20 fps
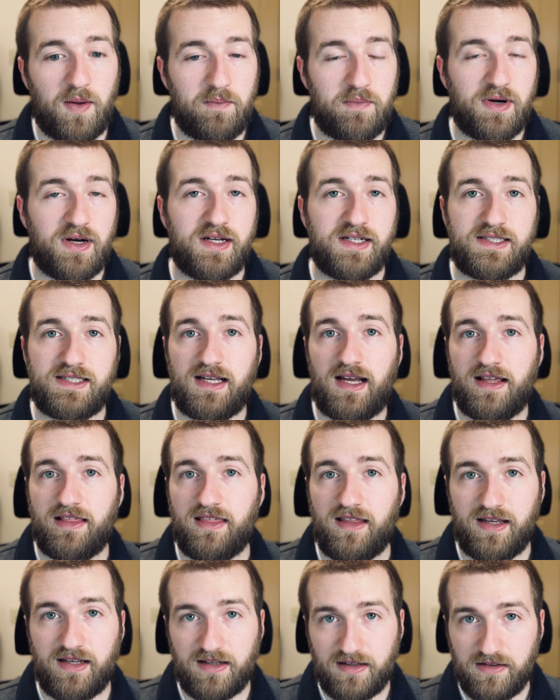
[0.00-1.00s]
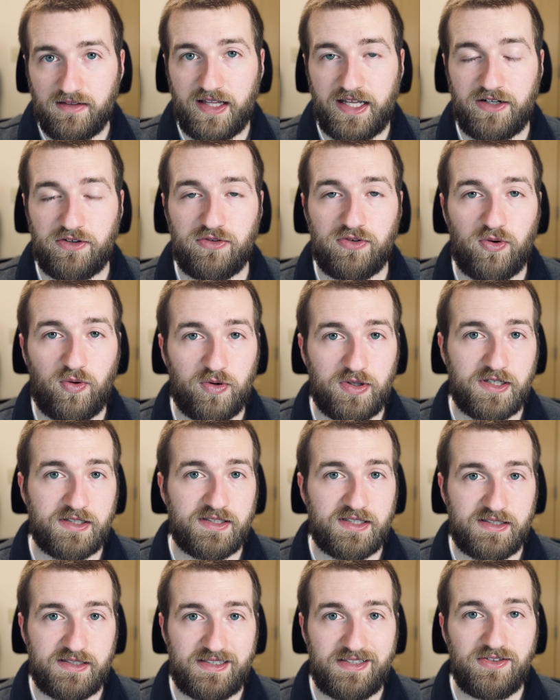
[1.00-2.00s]
but I think Lando Norris
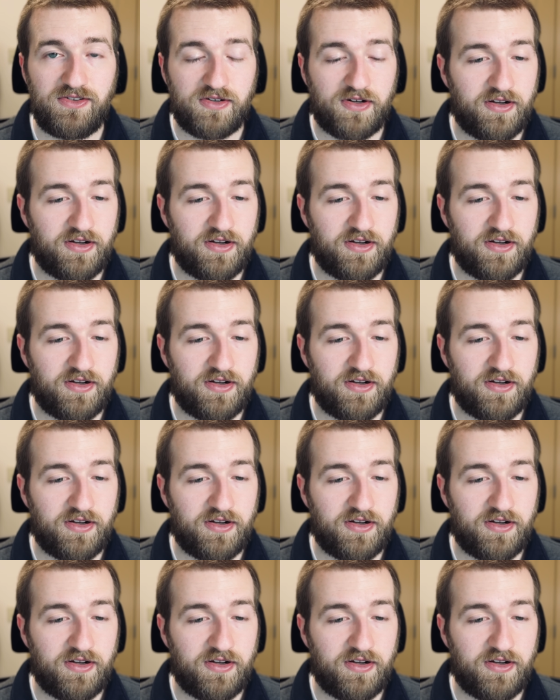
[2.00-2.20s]
still